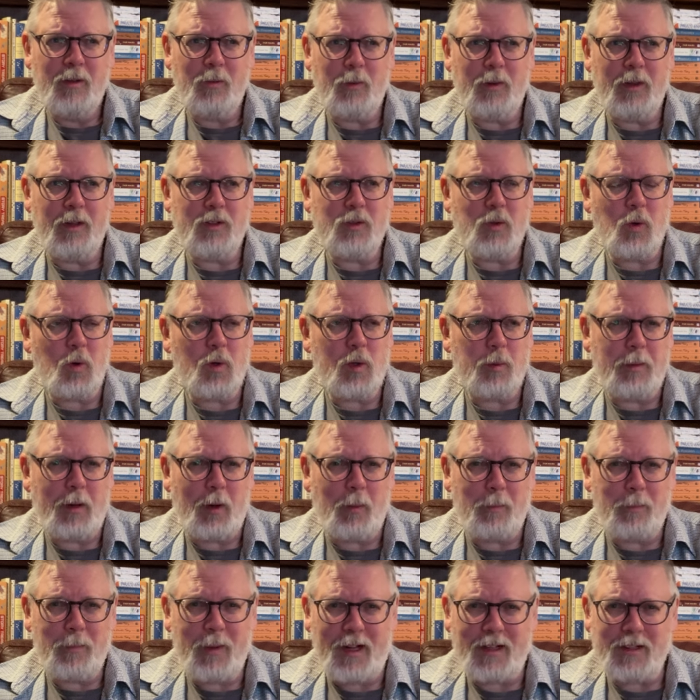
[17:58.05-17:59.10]
when they talked
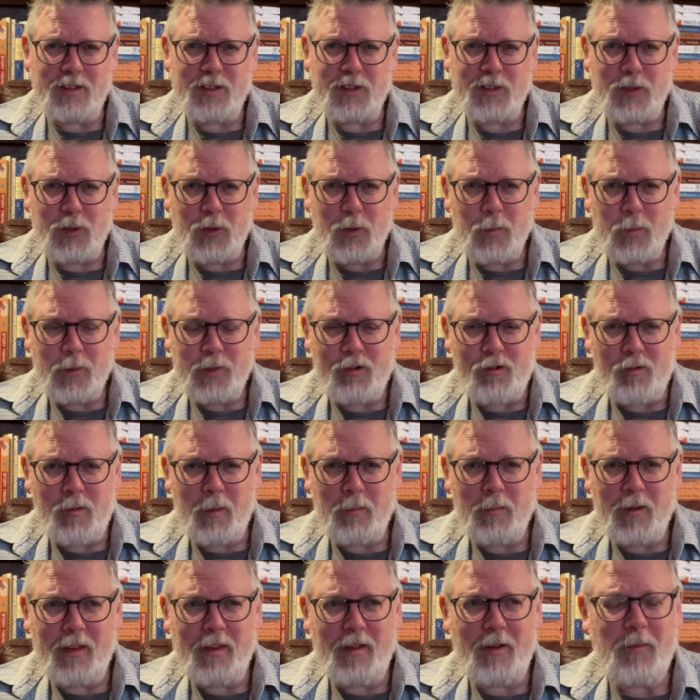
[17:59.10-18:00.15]
about bat soup, do you
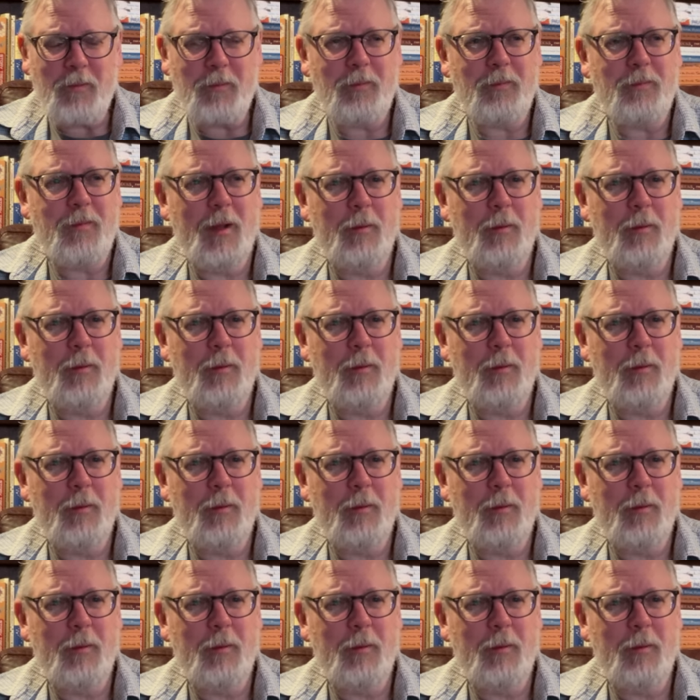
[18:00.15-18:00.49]
remember that?